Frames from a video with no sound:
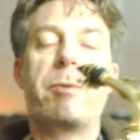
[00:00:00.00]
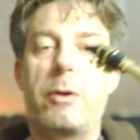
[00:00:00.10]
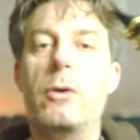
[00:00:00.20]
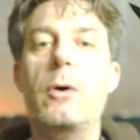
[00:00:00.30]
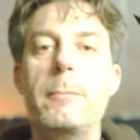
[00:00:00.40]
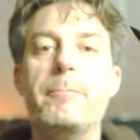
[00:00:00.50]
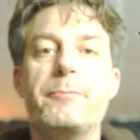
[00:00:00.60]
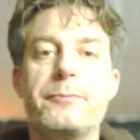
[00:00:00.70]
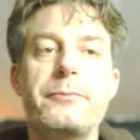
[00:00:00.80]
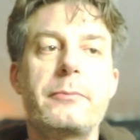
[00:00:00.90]
You know
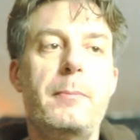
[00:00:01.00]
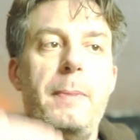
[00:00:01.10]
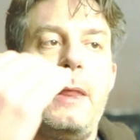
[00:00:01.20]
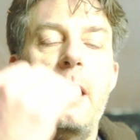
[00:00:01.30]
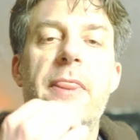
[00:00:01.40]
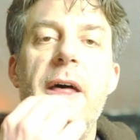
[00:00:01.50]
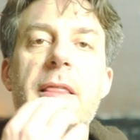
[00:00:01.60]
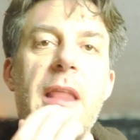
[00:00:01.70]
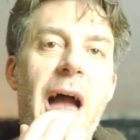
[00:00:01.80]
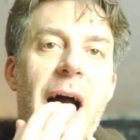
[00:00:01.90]

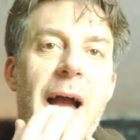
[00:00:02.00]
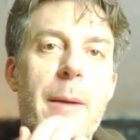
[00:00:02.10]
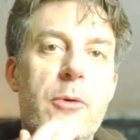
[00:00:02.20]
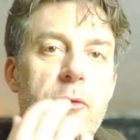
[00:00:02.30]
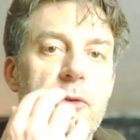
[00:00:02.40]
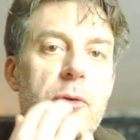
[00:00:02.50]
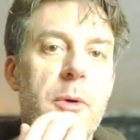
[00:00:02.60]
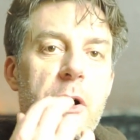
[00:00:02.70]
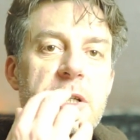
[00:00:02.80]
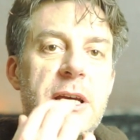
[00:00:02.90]
that I move too
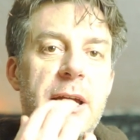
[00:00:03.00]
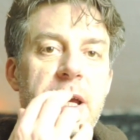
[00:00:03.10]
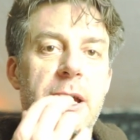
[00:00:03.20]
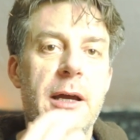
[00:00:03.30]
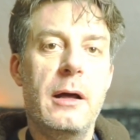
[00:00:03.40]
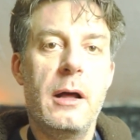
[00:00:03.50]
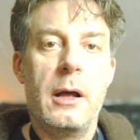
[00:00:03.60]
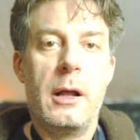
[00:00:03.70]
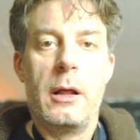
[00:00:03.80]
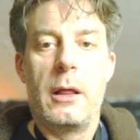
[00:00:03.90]
much here.
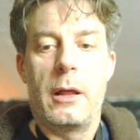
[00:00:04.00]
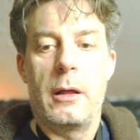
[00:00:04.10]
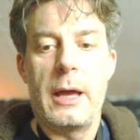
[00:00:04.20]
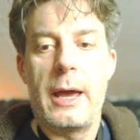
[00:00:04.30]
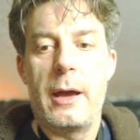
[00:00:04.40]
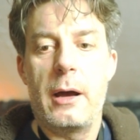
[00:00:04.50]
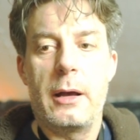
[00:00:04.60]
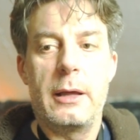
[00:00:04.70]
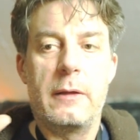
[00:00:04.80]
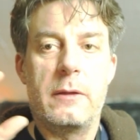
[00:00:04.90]
Air
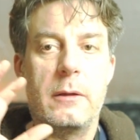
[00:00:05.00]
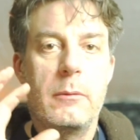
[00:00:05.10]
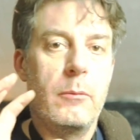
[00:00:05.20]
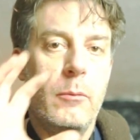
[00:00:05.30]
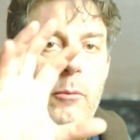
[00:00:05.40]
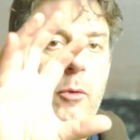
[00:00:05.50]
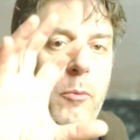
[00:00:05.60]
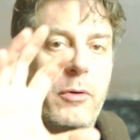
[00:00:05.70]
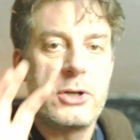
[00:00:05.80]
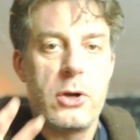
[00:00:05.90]
is more
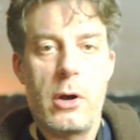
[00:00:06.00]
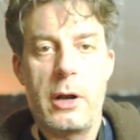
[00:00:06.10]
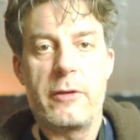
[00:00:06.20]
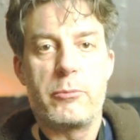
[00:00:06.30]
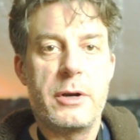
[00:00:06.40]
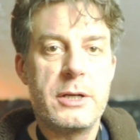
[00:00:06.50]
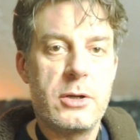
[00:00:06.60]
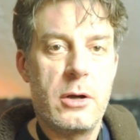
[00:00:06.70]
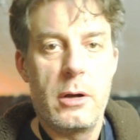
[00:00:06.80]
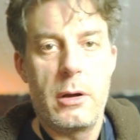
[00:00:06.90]
pressure, less
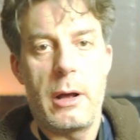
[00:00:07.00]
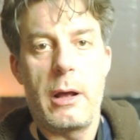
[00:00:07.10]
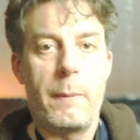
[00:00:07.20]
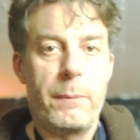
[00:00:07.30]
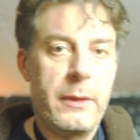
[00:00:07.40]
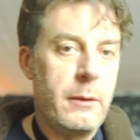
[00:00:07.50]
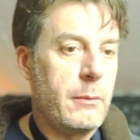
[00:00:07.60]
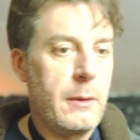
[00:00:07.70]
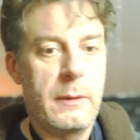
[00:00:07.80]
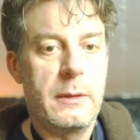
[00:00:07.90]
pressure.
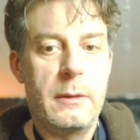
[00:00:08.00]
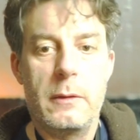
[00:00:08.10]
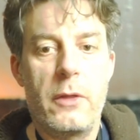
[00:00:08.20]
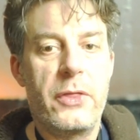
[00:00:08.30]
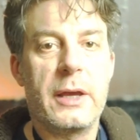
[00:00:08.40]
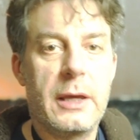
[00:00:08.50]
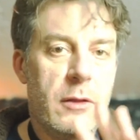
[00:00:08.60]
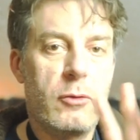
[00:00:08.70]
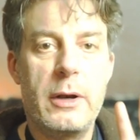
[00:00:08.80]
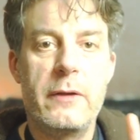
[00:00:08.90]
Nothing
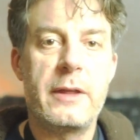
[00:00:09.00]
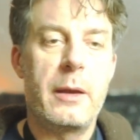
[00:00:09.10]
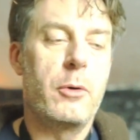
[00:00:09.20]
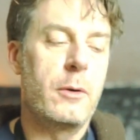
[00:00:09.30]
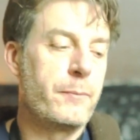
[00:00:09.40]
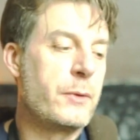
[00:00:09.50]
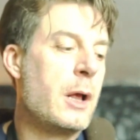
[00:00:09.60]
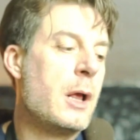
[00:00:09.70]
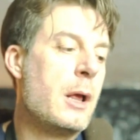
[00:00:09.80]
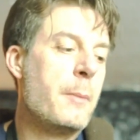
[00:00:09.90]
is really stable.
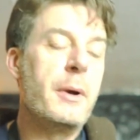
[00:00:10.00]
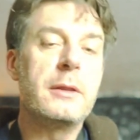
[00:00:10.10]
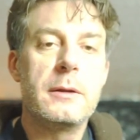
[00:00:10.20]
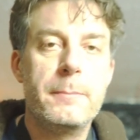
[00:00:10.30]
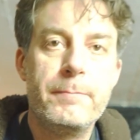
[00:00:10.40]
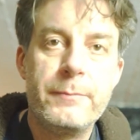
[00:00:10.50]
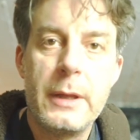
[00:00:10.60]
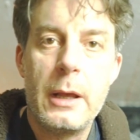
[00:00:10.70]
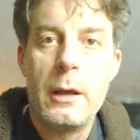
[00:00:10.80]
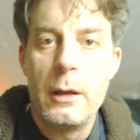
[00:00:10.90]
But
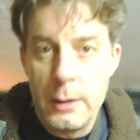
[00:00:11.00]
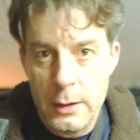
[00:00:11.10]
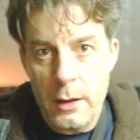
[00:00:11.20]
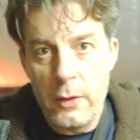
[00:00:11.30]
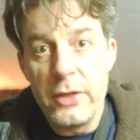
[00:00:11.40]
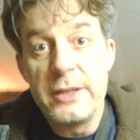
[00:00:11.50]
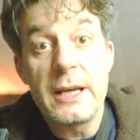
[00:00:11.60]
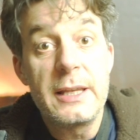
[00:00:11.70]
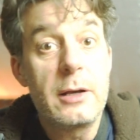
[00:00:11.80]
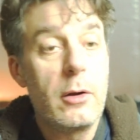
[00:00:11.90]
on the
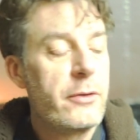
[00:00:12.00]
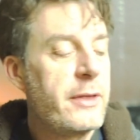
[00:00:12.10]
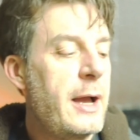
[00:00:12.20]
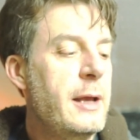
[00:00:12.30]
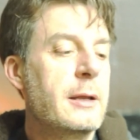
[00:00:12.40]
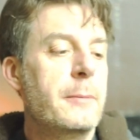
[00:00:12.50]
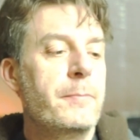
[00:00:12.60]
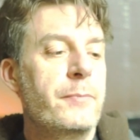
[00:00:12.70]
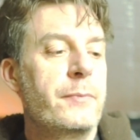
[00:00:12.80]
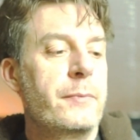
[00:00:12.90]
technical side,
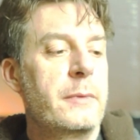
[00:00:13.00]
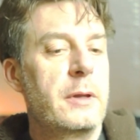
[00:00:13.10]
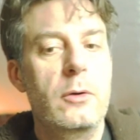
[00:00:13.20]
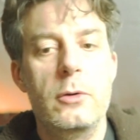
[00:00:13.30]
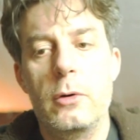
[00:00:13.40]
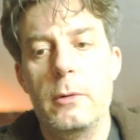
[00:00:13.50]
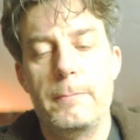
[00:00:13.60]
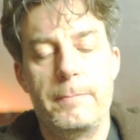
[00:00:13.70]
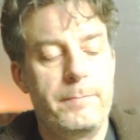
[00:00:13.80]
you know,